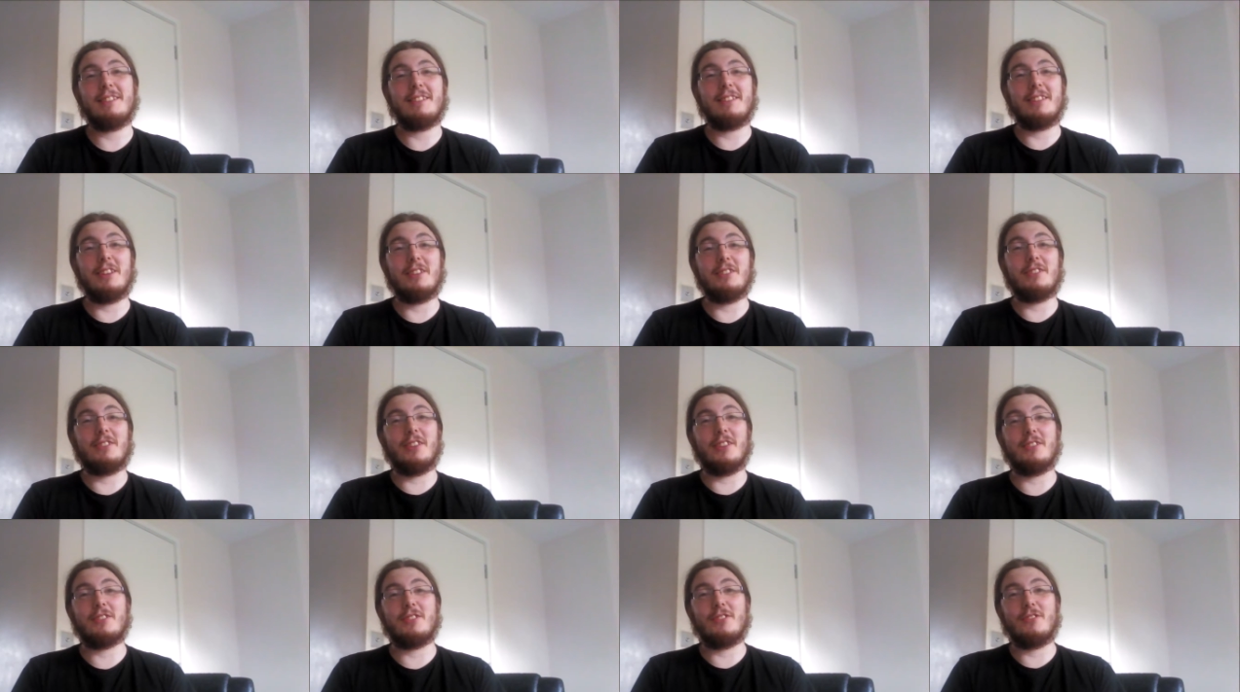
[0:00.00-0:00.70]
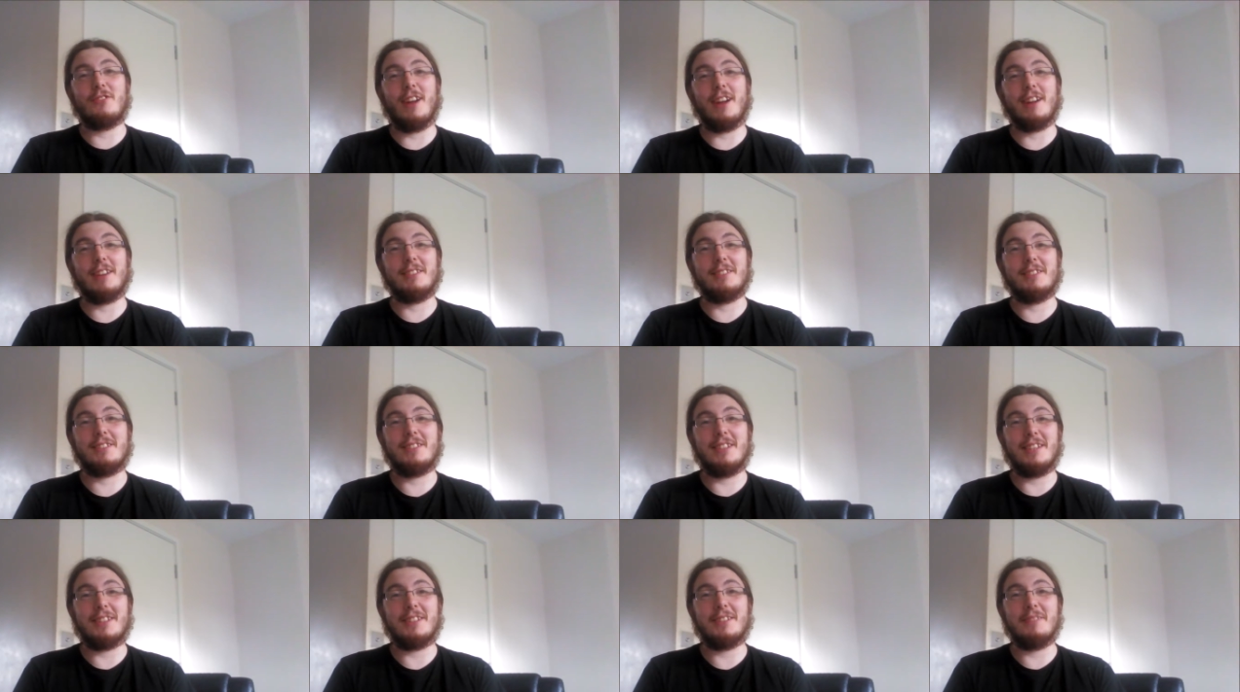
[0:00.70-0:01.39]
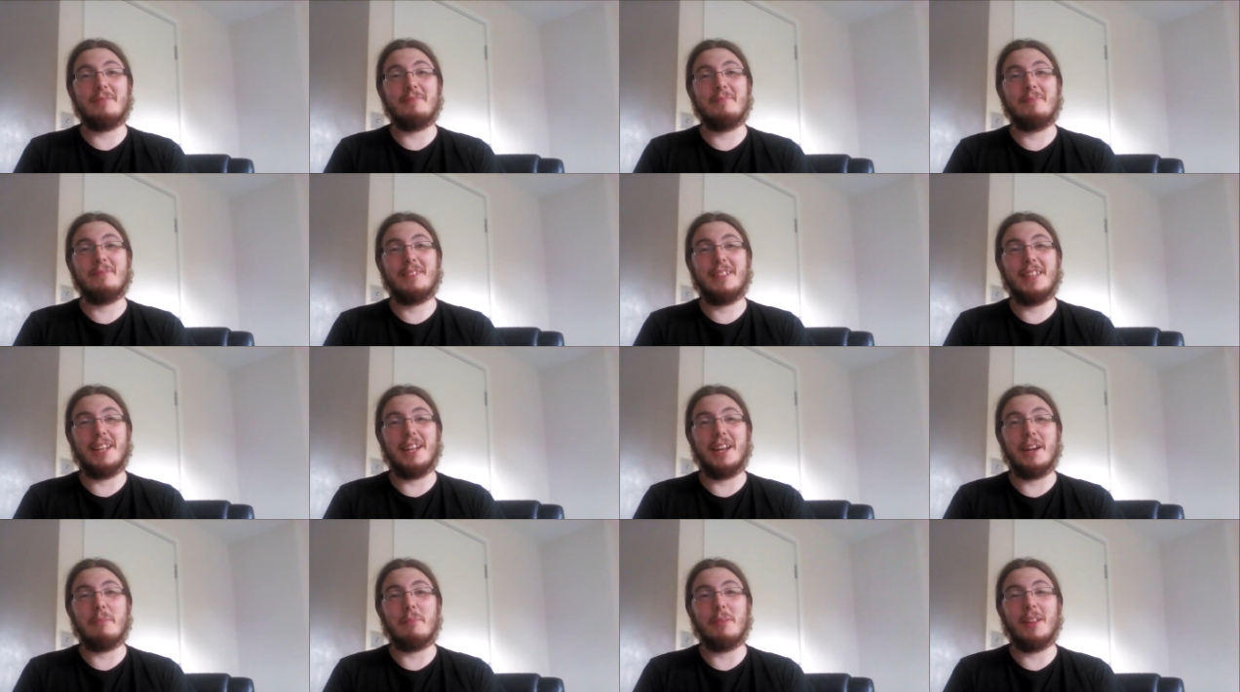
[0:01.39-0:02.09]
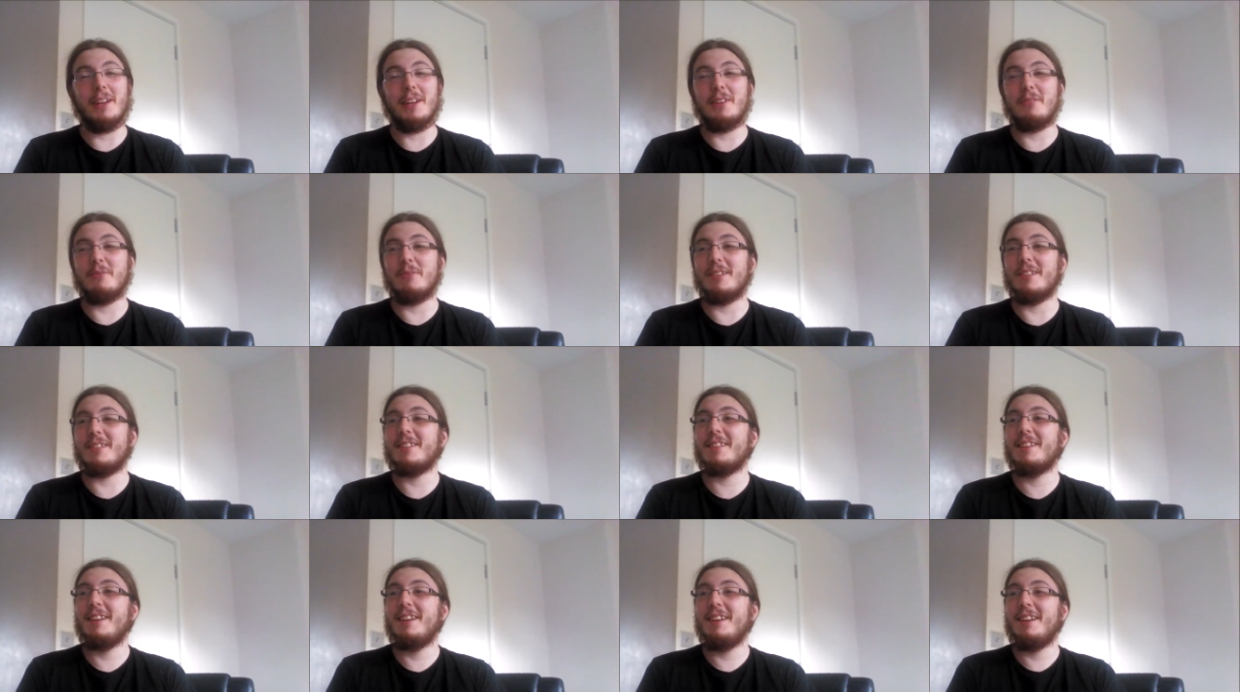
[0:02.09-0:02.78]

Dungeons and Dragons system that I played with.